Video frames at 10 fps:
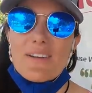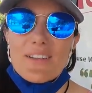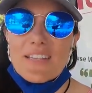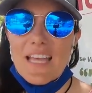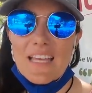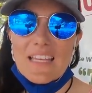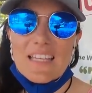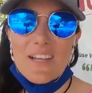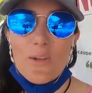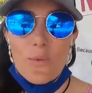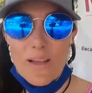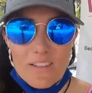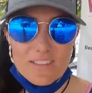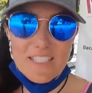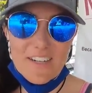found that they kill
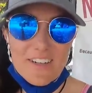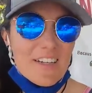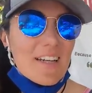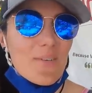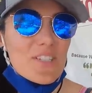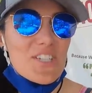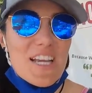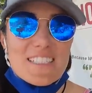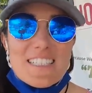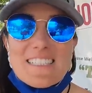whales here, which is